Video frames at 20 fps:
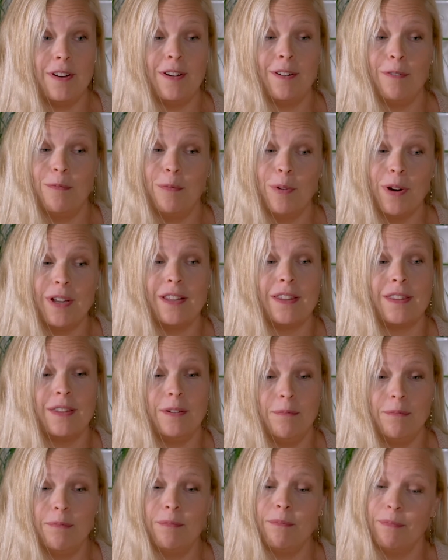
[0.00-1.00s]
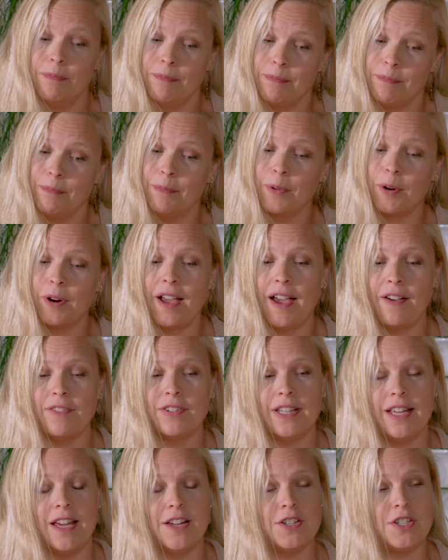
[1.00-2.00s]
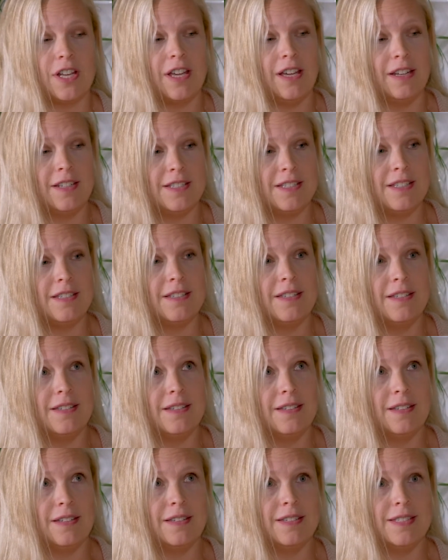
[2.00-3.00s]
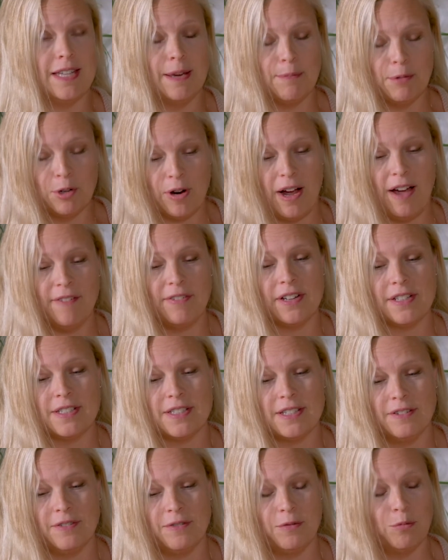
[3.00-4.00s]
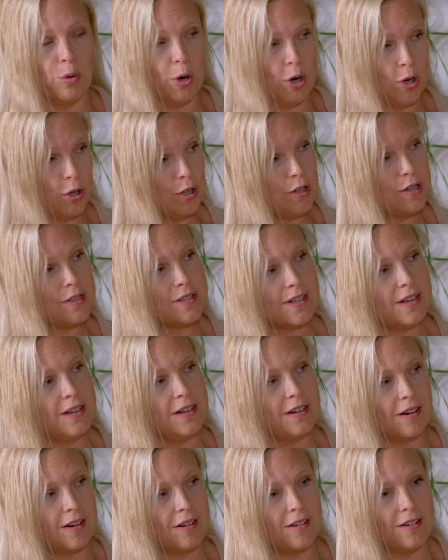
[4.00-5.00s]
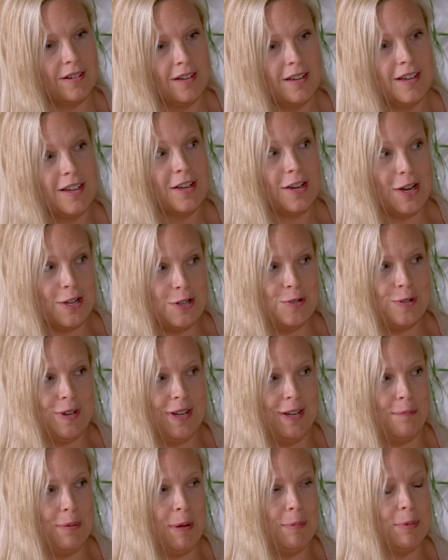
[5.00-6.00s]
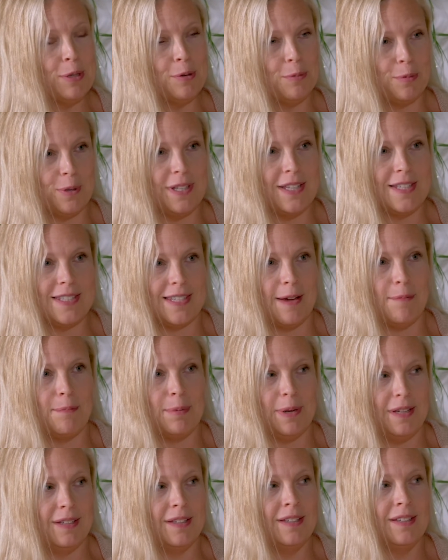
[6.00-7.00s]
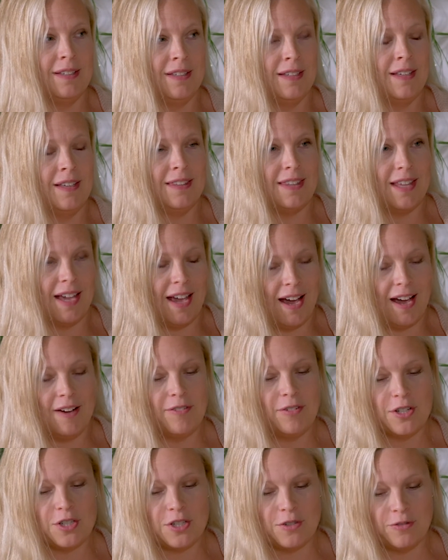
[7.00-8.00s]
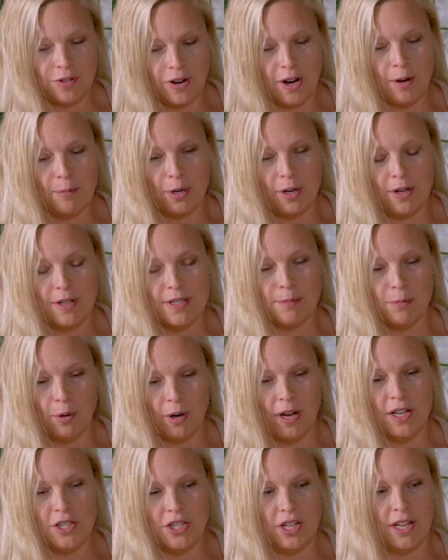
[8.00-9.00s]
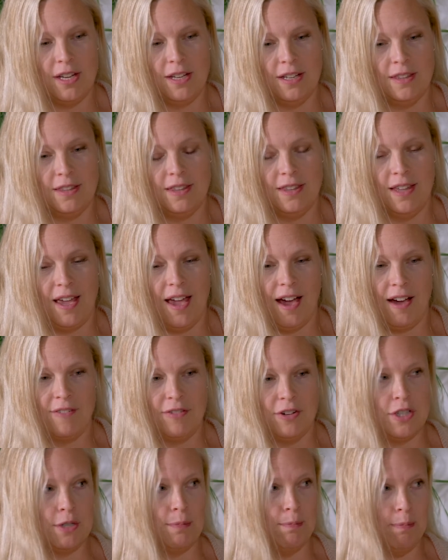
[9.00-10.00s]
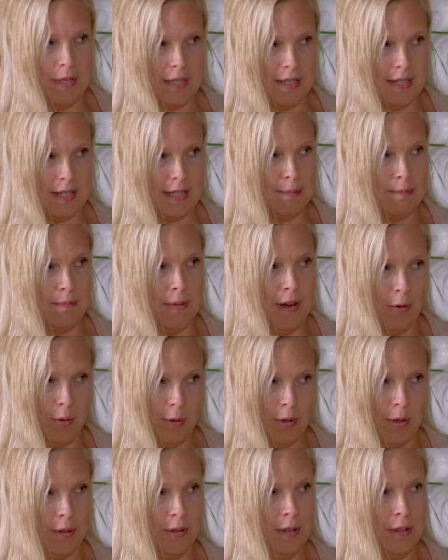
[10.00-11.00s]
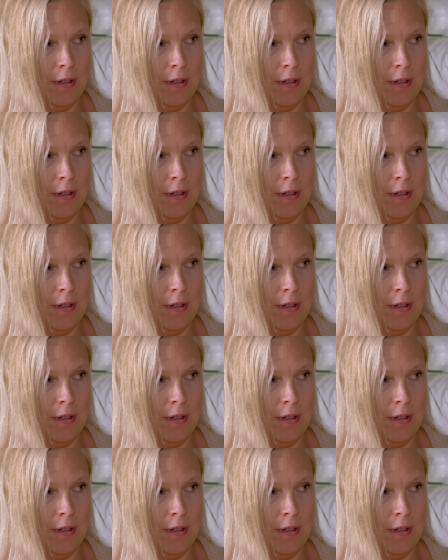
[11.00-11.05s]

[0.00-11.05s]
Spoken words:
are one of the more heavily educated demographics of workers in our country. People don't realize that, but the average farmer is more educated than the average business owner.